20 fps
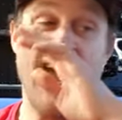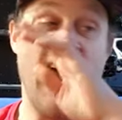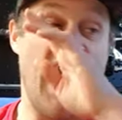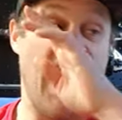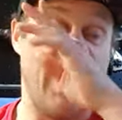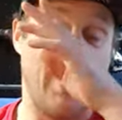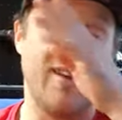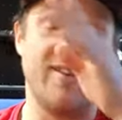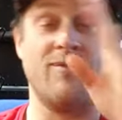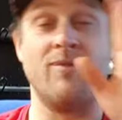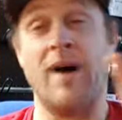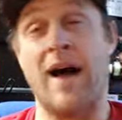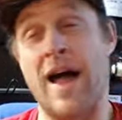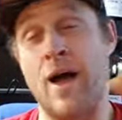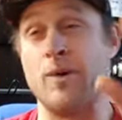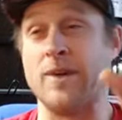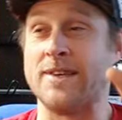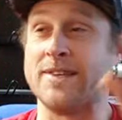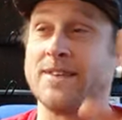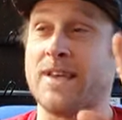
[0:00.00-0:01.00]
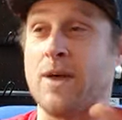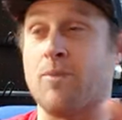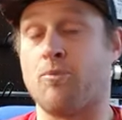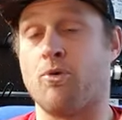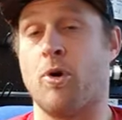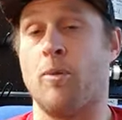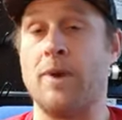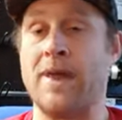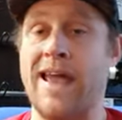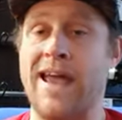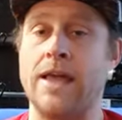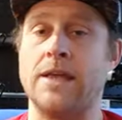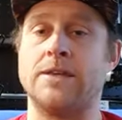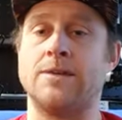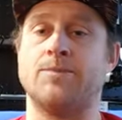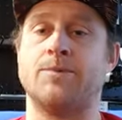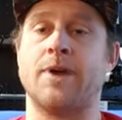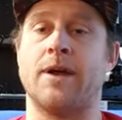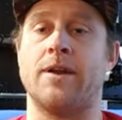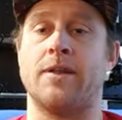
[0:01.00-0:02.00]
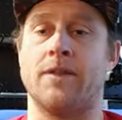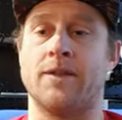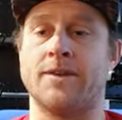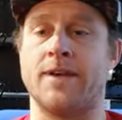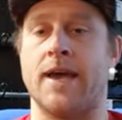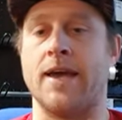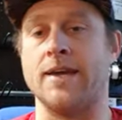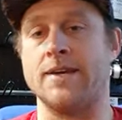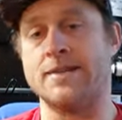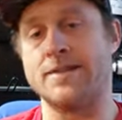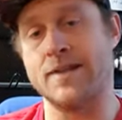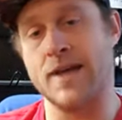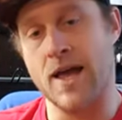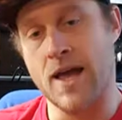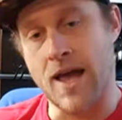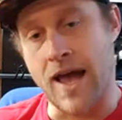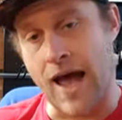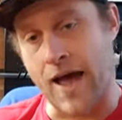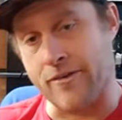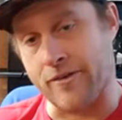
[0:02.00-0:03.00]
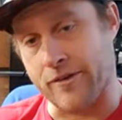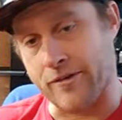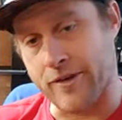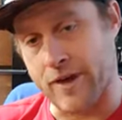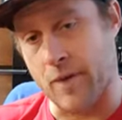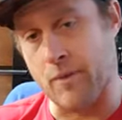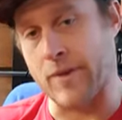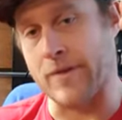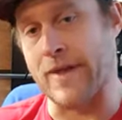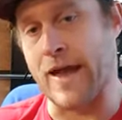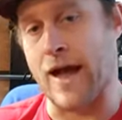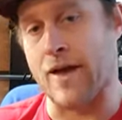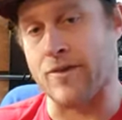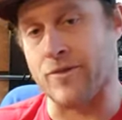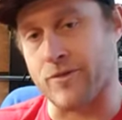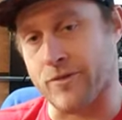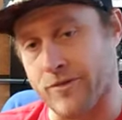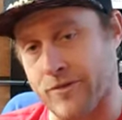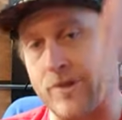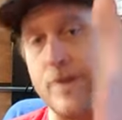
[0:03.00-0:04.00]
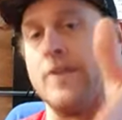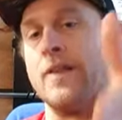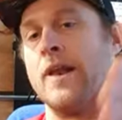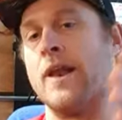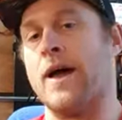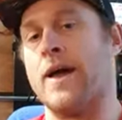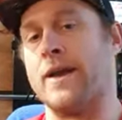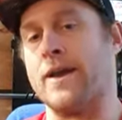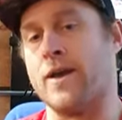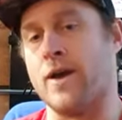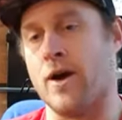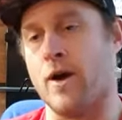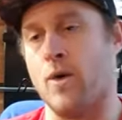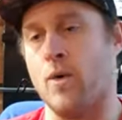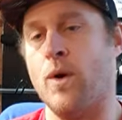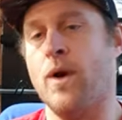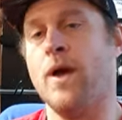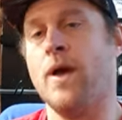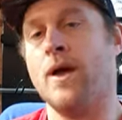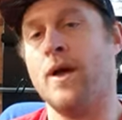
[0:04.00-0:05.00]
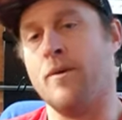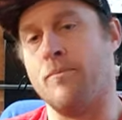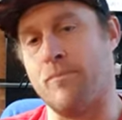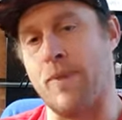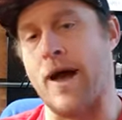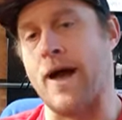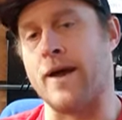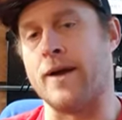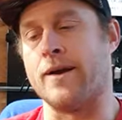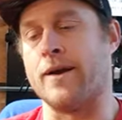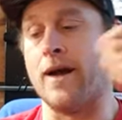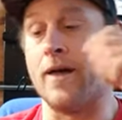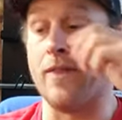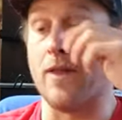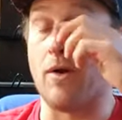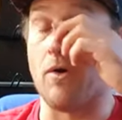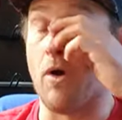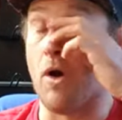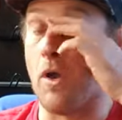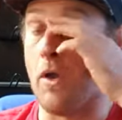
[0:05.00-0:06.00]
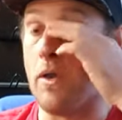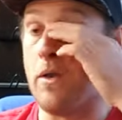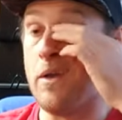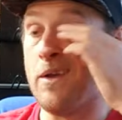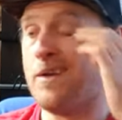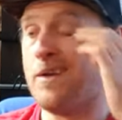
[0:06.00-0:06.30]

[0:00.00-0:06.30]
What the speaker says: And I would say probably 80% of the takes, as it's coming down, you'll see the line go. Bang, and they're on.